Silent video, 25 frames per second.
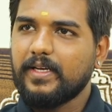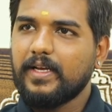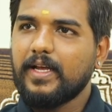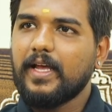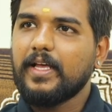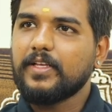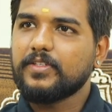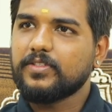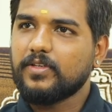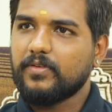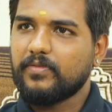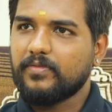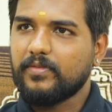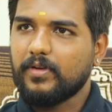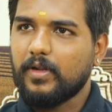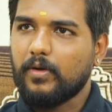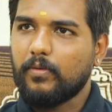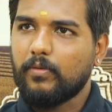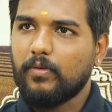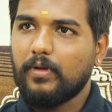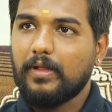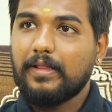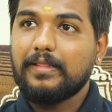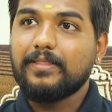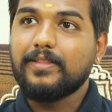as of
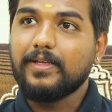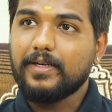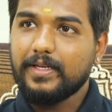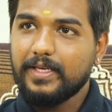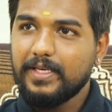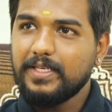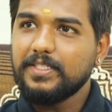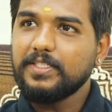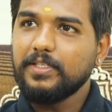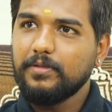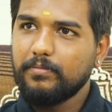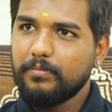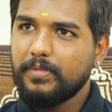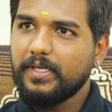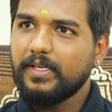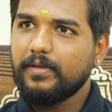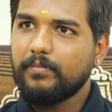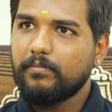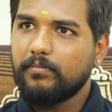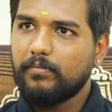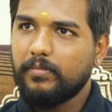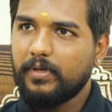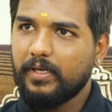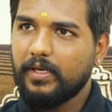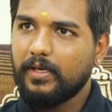now. The reason
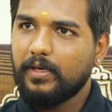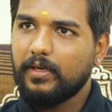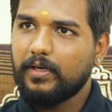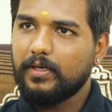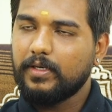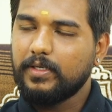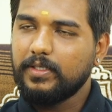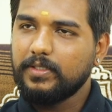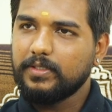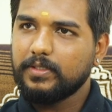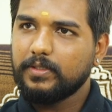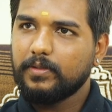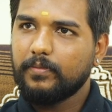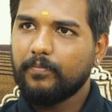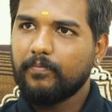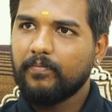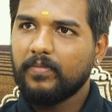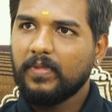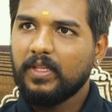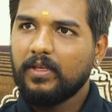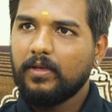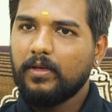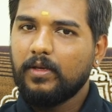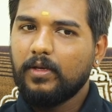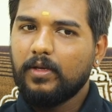being is,
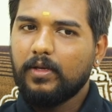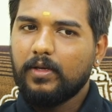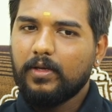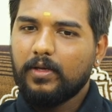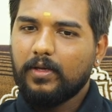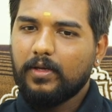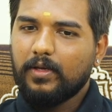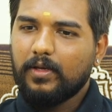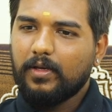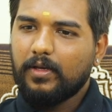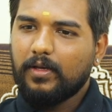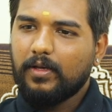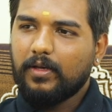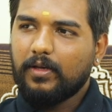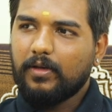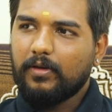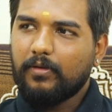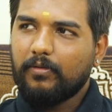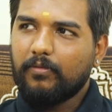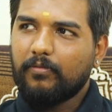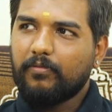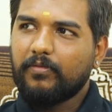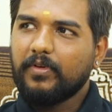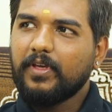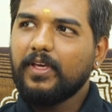
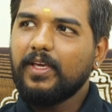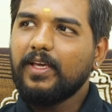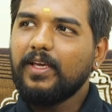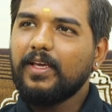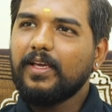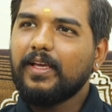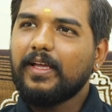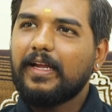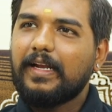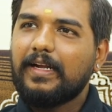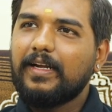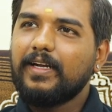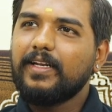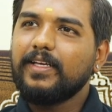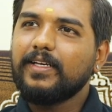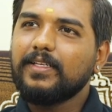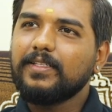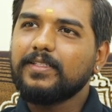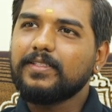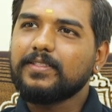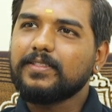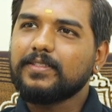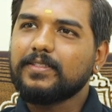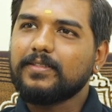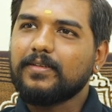we
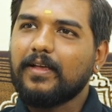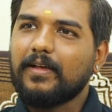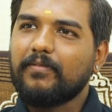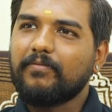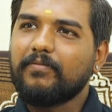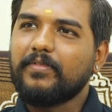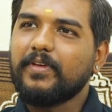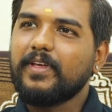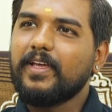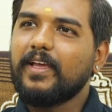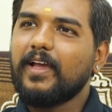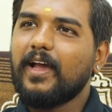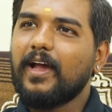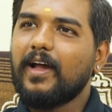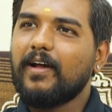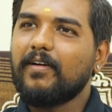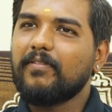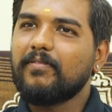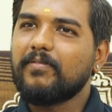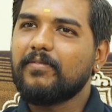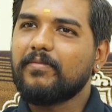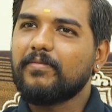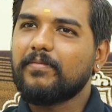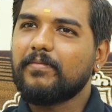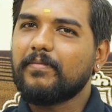Indians, we
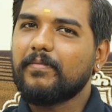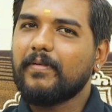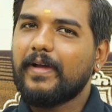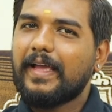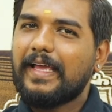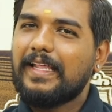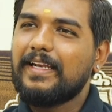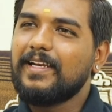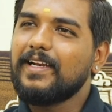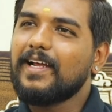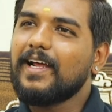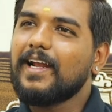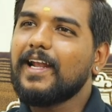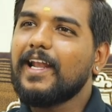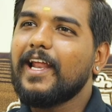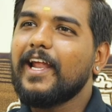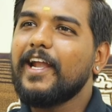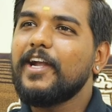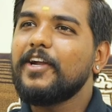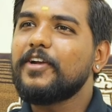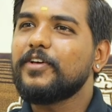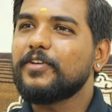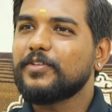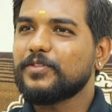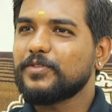have
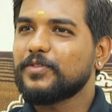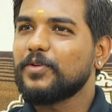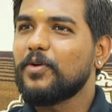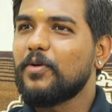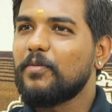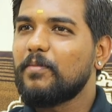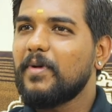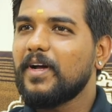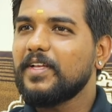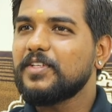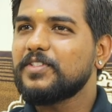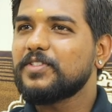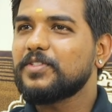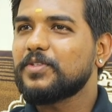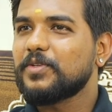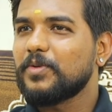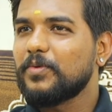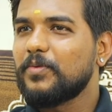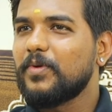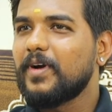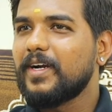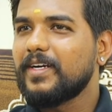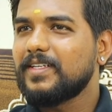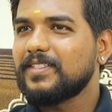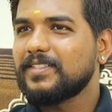inclined so much
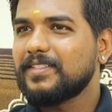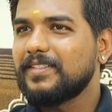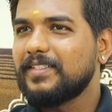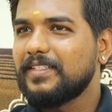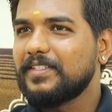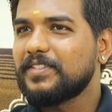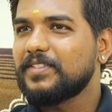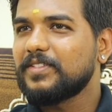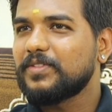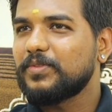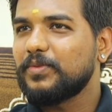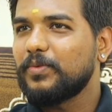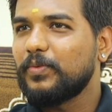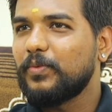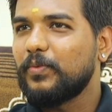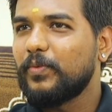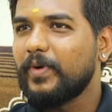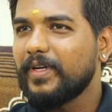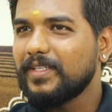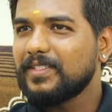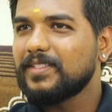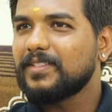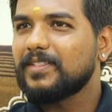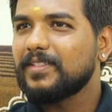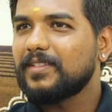towards this
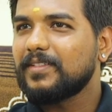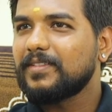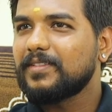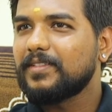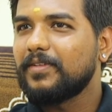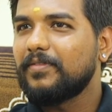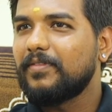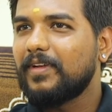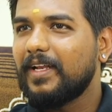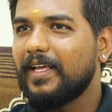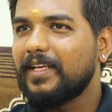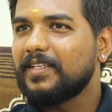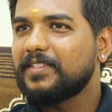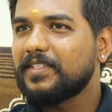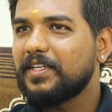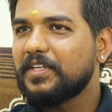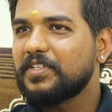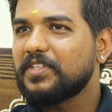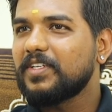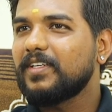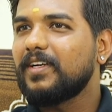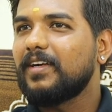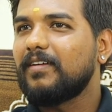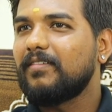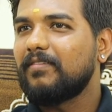West
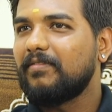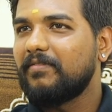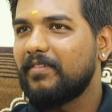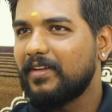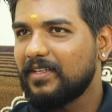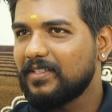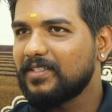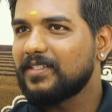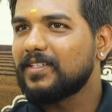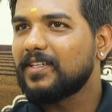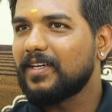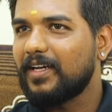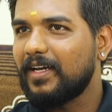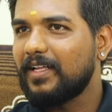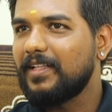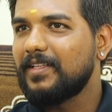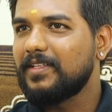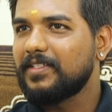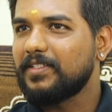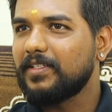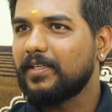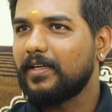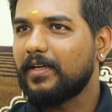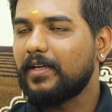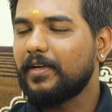civilization and West
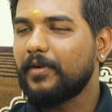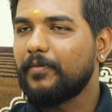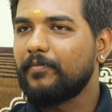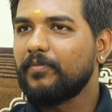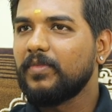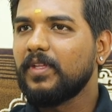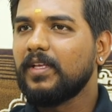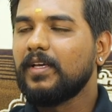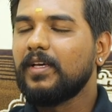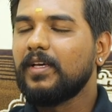culture.